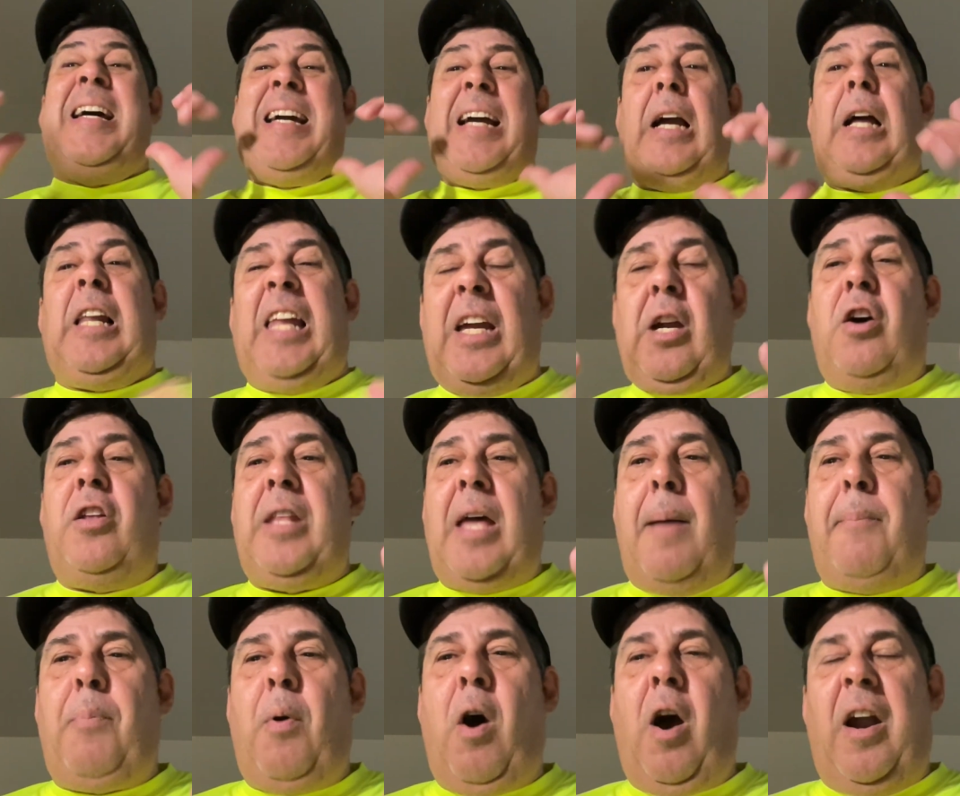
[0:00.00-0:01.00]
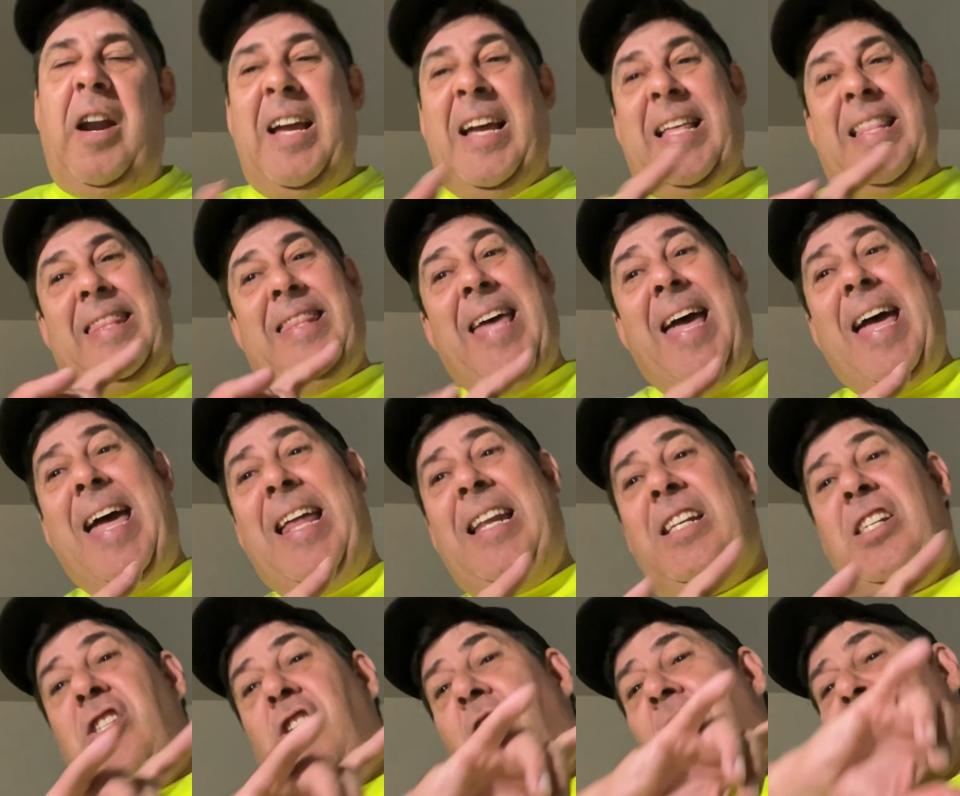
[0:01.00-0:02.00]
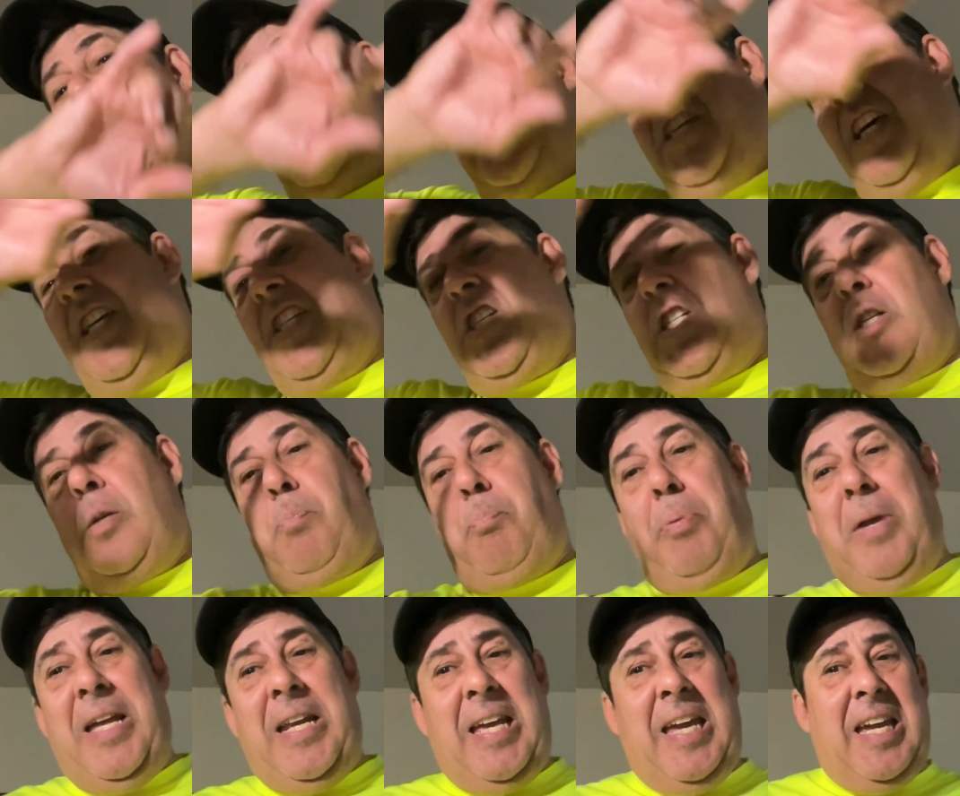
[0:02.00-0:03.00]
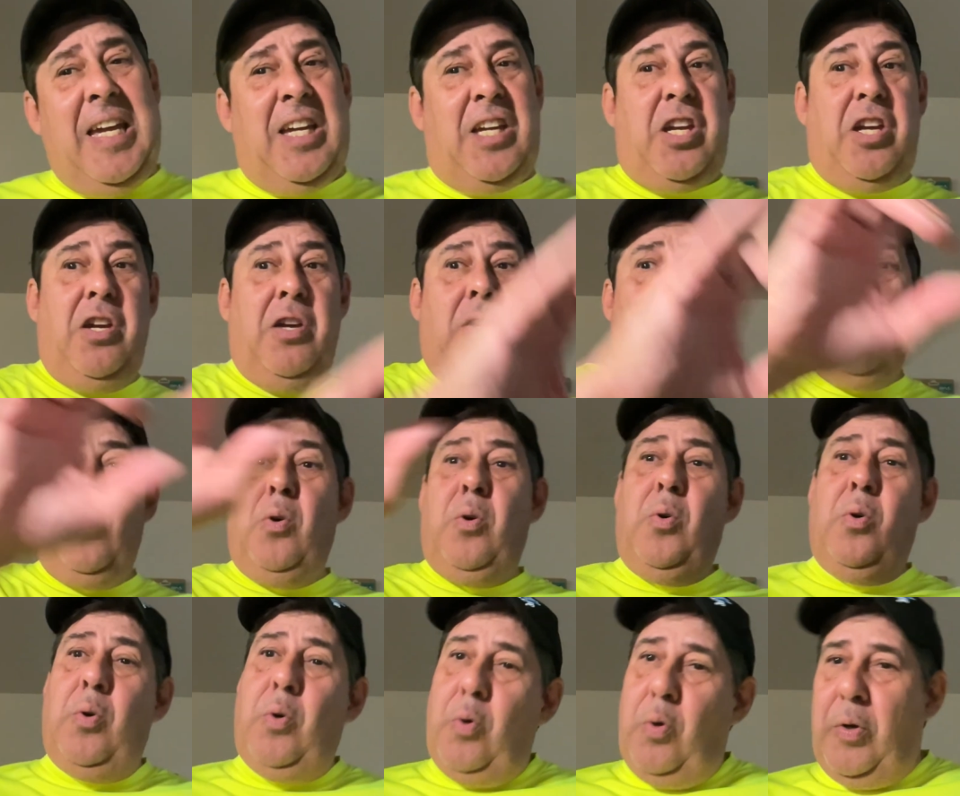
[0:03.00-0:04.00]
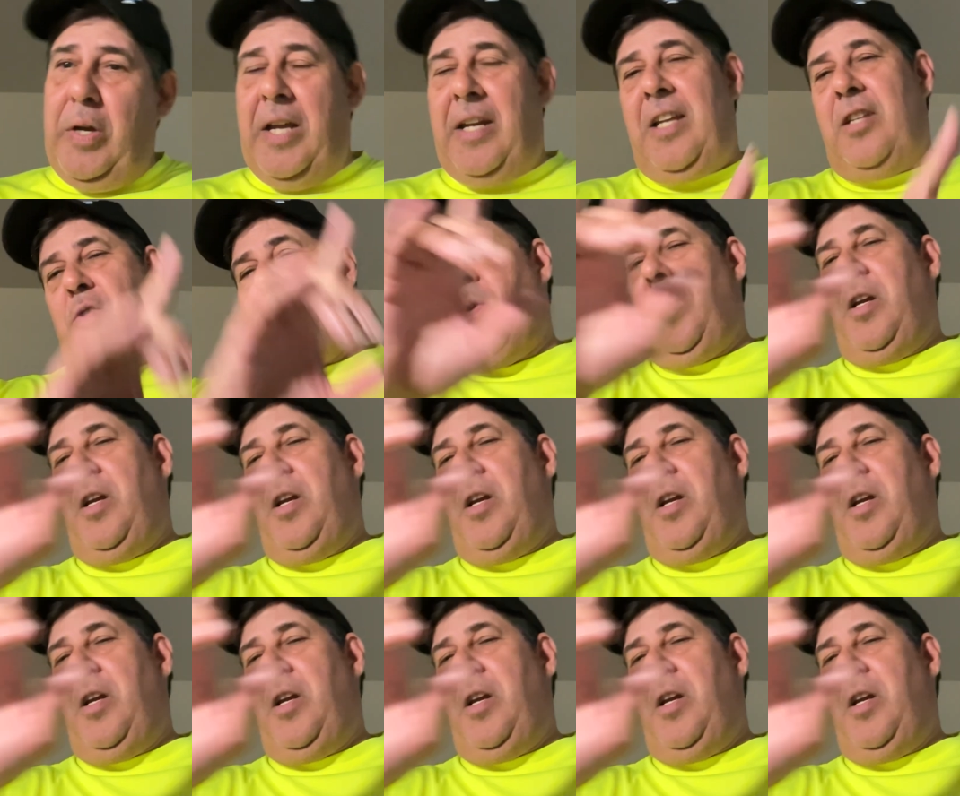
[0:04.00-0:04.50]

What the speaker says: click on that bar. Then starts the spinning cue, and it's what